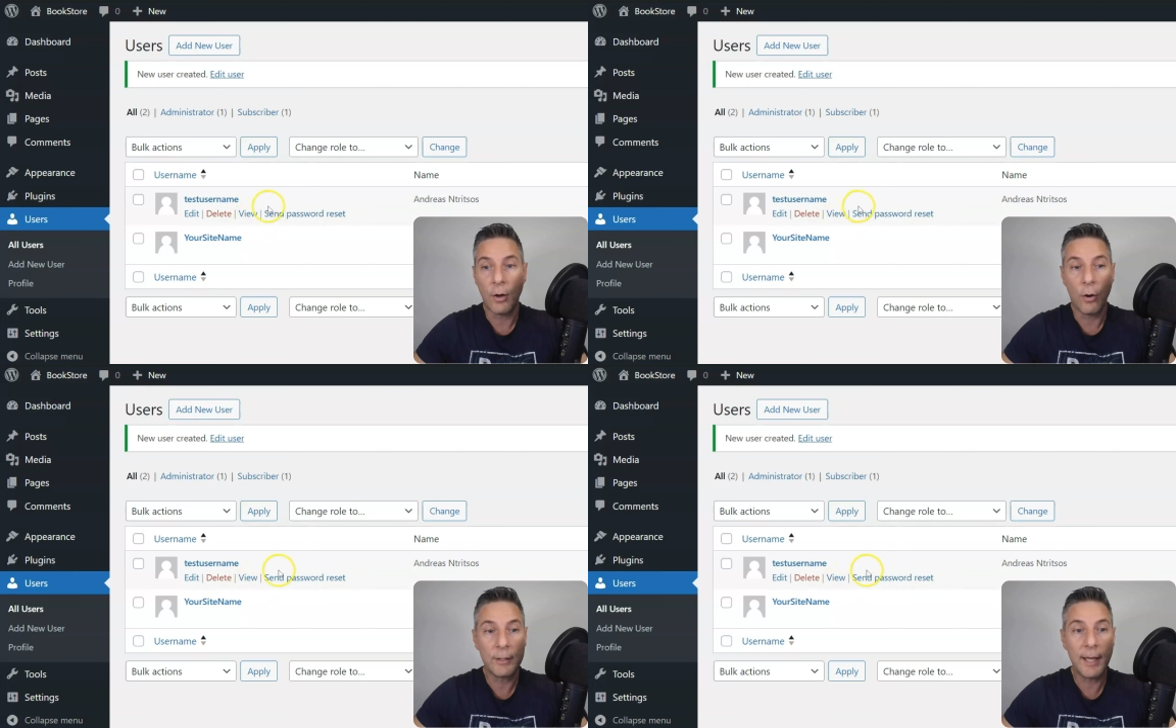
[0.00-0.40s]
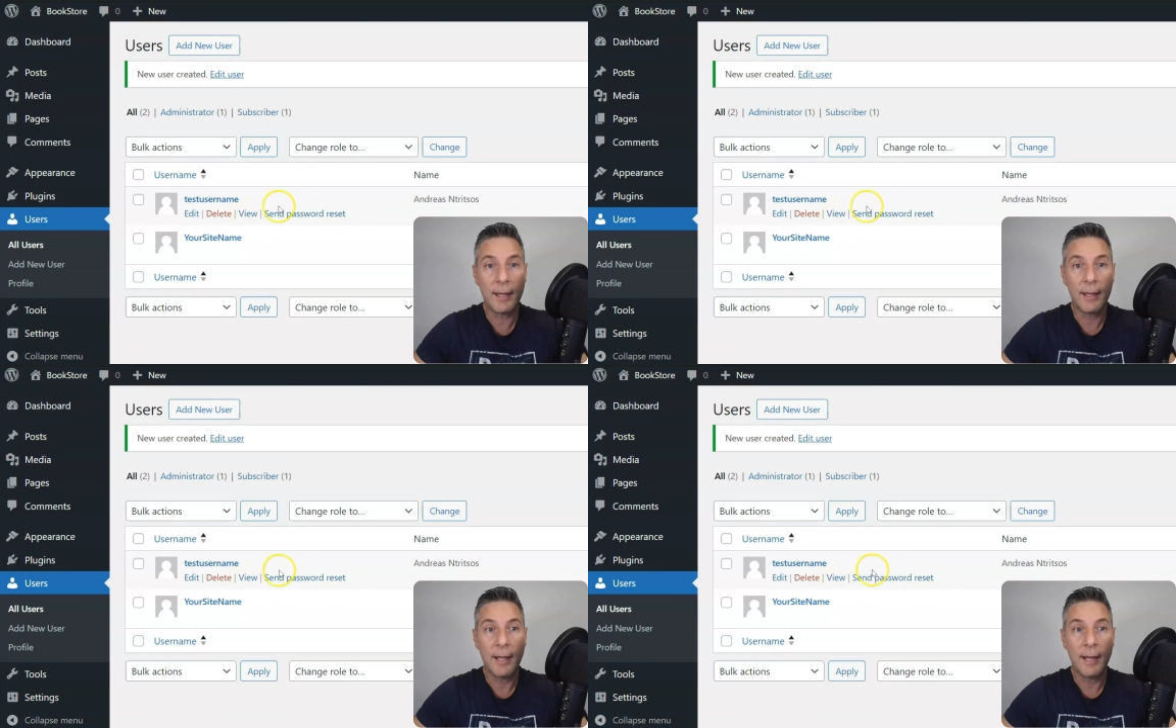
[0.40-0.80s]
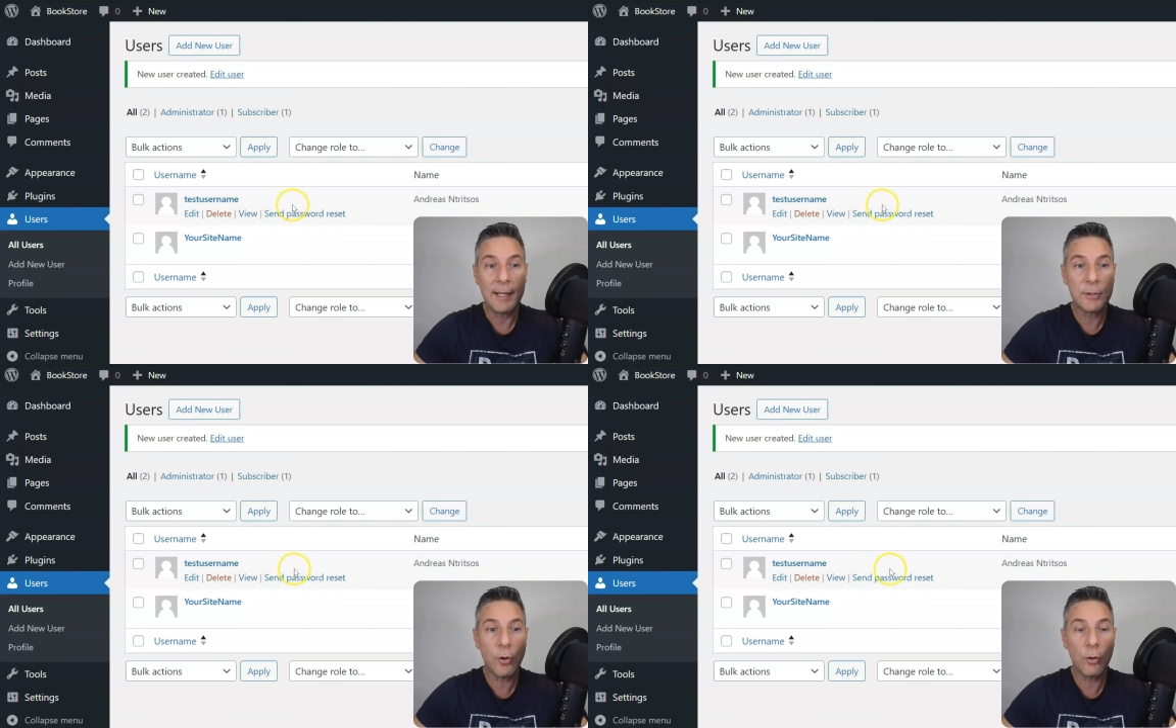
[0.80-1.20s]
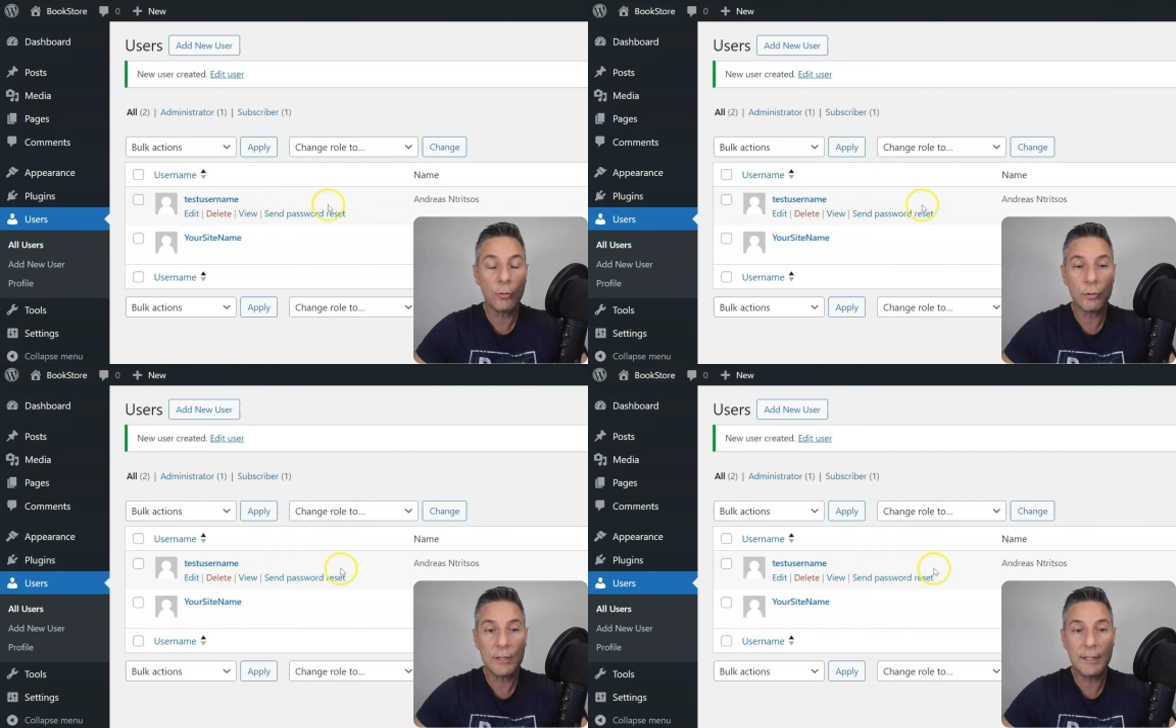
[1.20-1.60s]
Okay, let's go
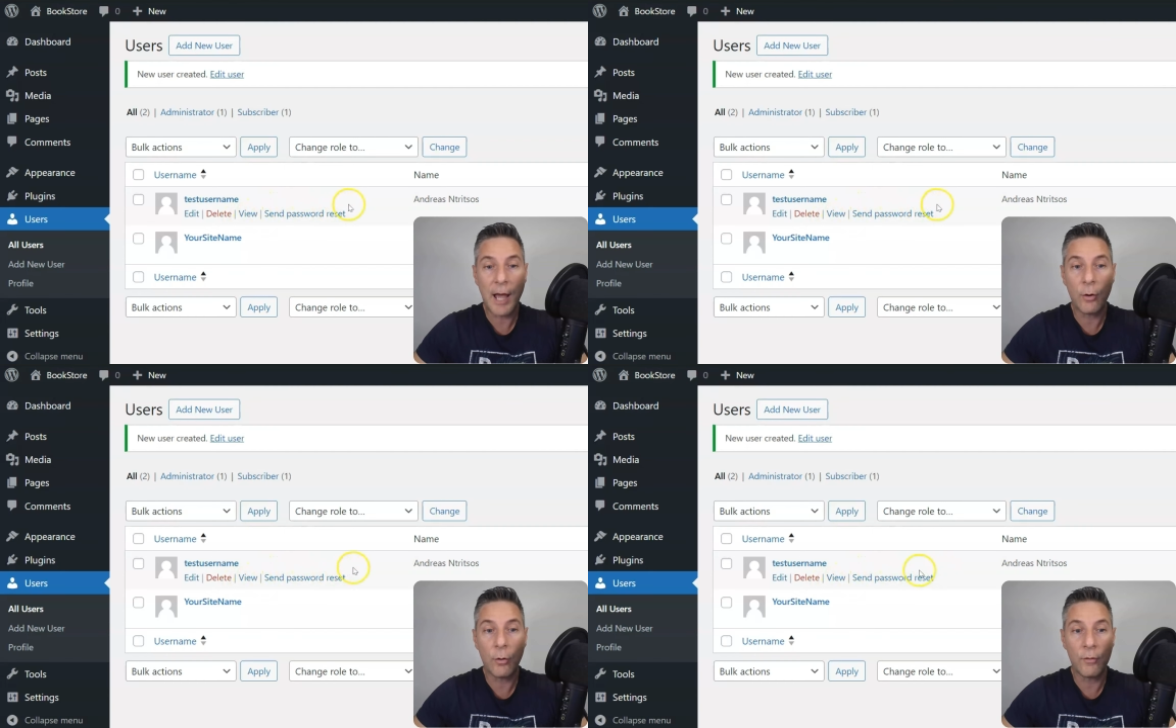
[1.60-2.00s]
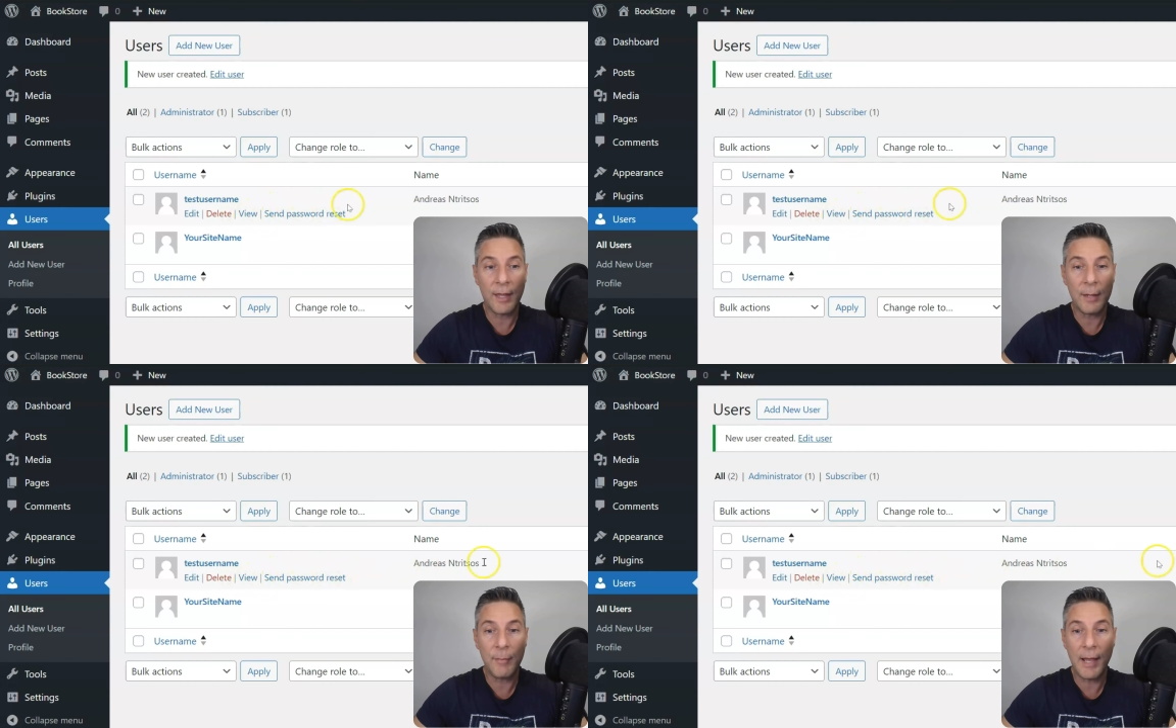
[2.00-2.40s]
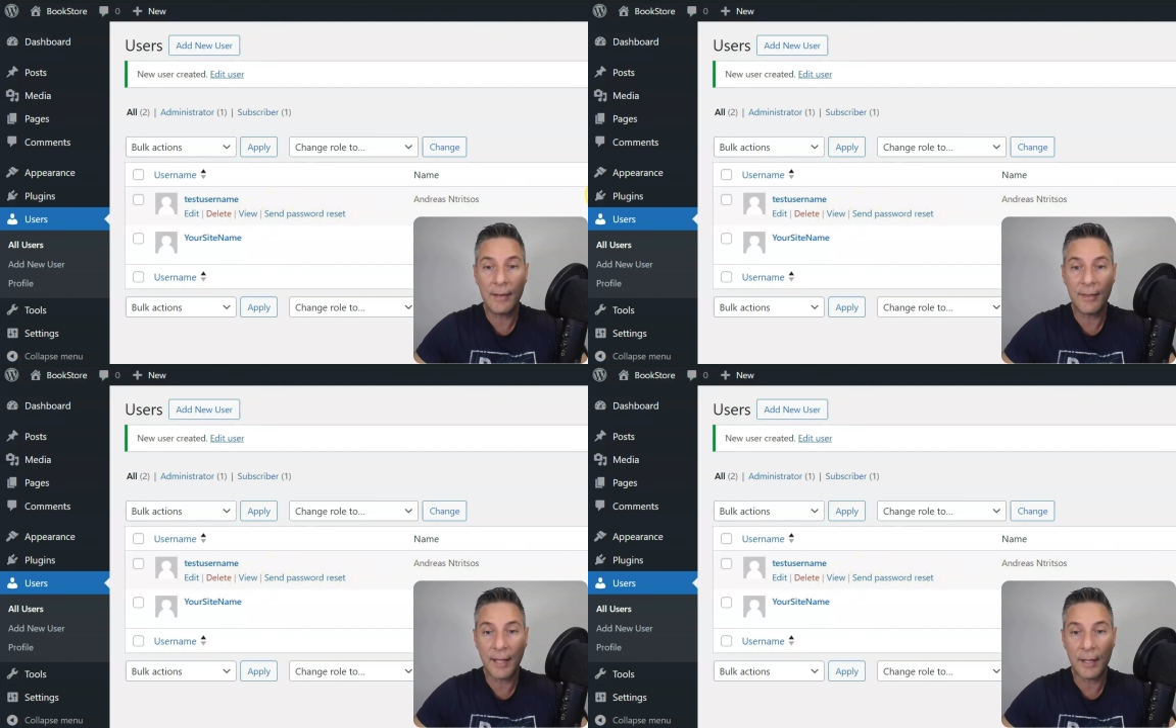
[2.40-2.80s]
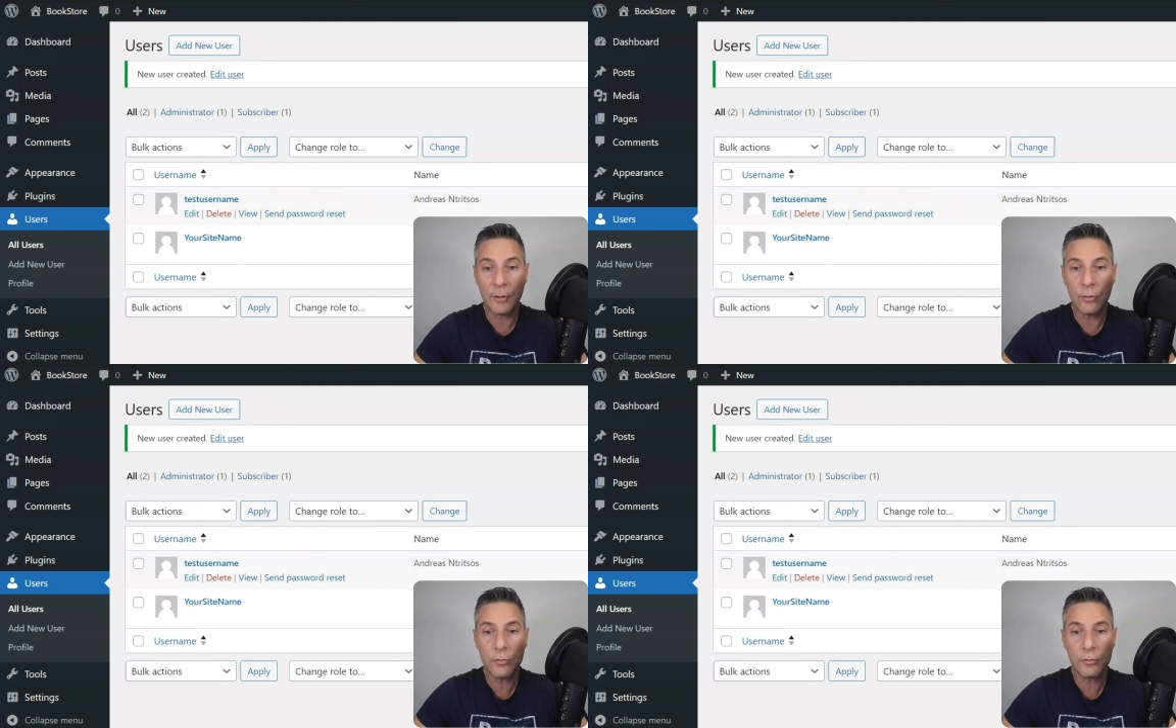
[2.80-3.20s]
to see now on the email that I
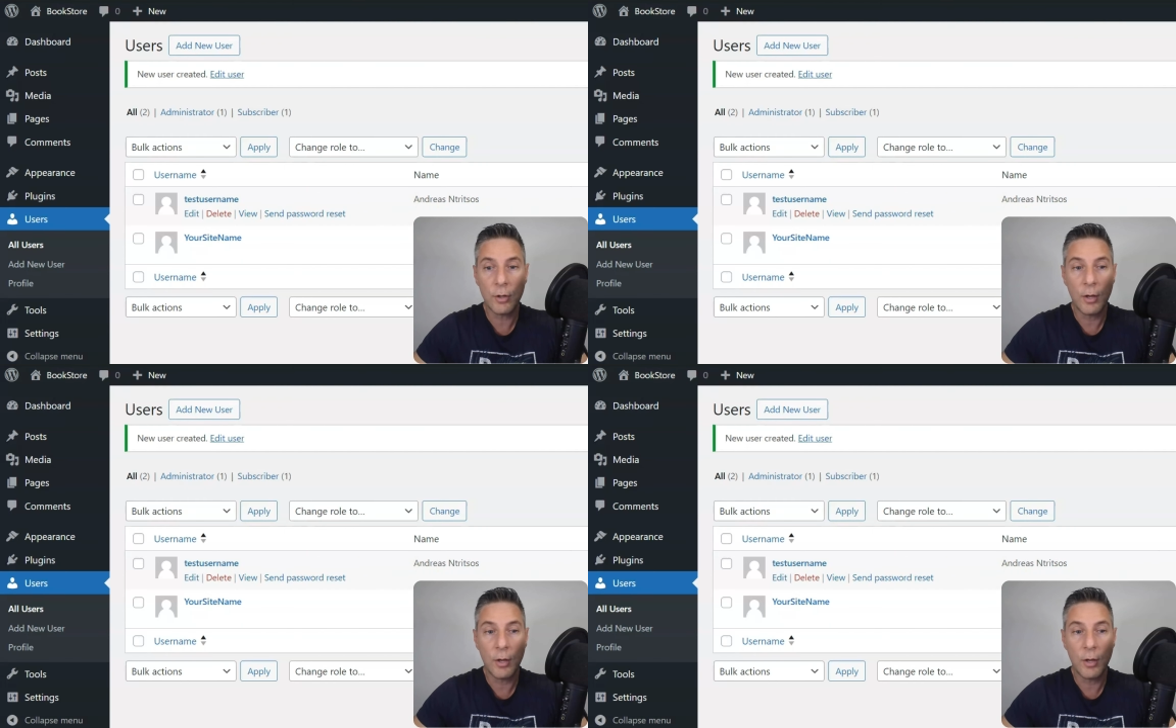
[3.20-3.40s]
used,